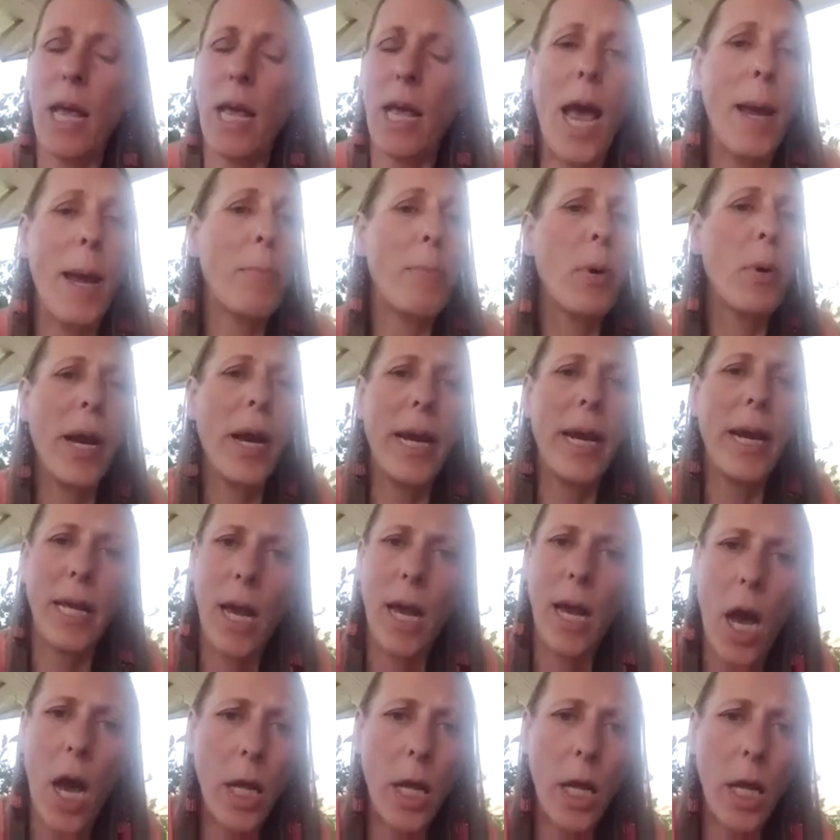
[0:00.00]
I pray to
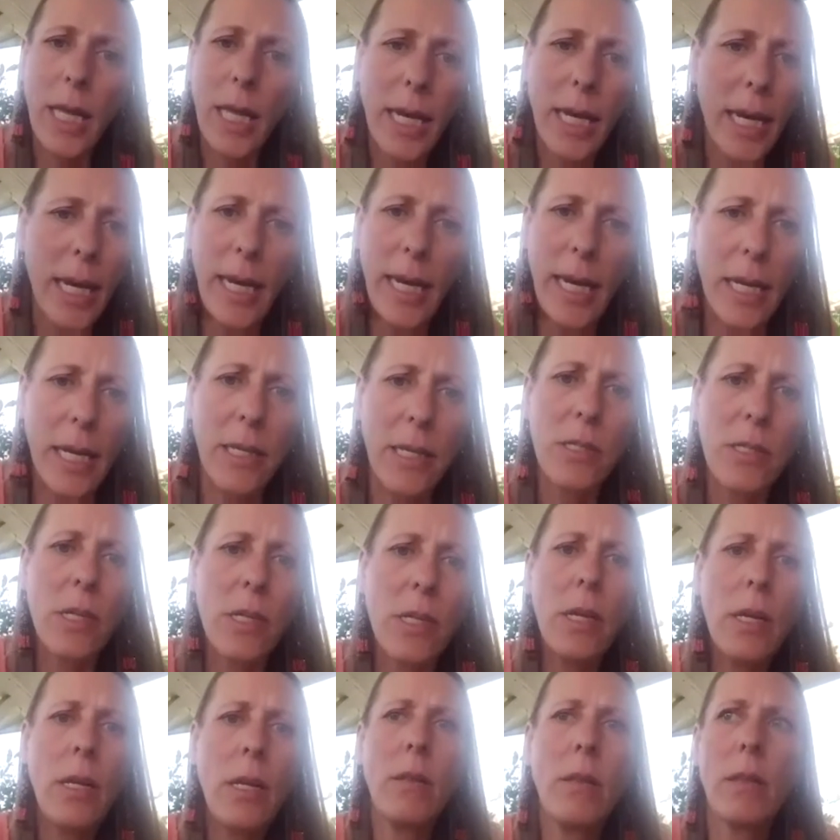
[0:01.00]
God that it
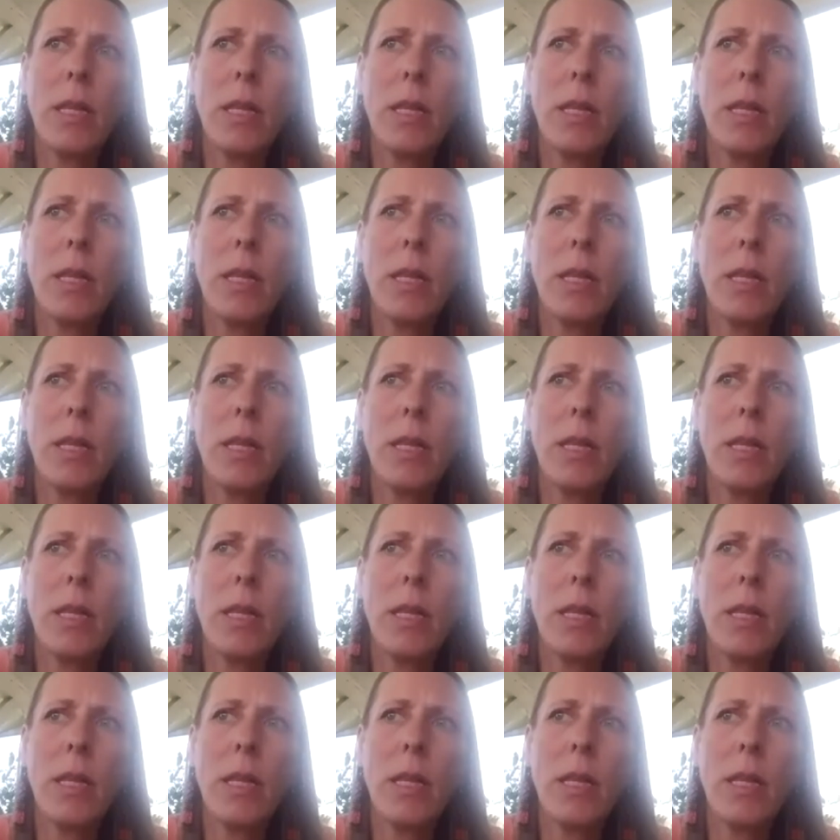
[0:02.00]
is,